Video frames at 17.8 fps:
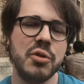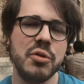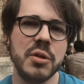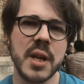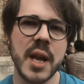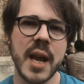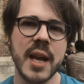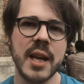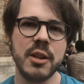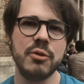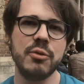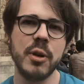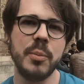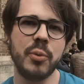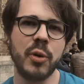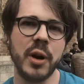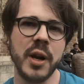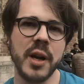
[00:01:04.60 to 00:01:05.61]
2 days,
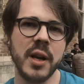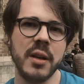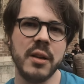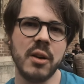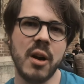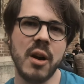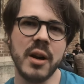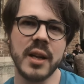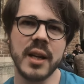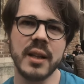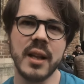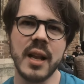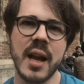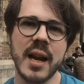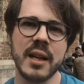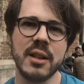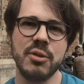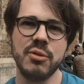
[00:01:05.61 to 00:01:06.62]
we probably target
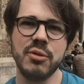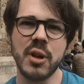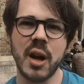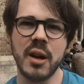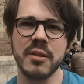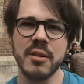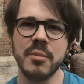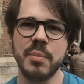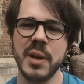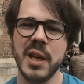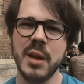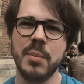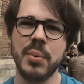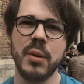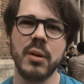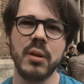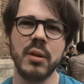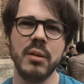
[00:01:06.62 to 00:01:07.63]
like 2,000
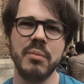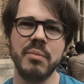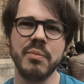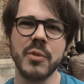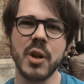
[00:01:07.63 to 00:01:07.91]
people,